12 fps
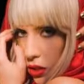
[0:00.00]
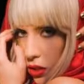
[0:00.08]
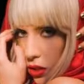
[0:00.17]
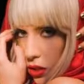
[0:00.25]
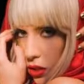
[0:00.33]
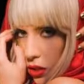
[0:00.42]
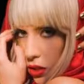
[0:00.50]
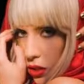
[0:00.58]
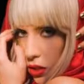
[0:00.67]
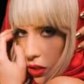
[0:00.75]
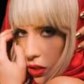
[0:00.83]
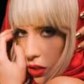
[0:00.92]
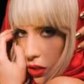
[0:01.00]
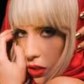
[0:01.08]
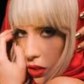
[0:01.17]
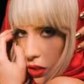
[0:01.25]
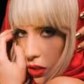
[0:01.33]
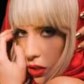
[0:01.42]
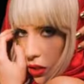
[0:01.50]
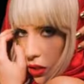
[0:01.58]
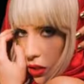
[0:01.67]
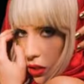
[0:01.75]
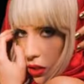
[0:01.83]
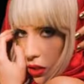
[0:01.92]

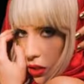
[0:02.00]
This person isn't speaking.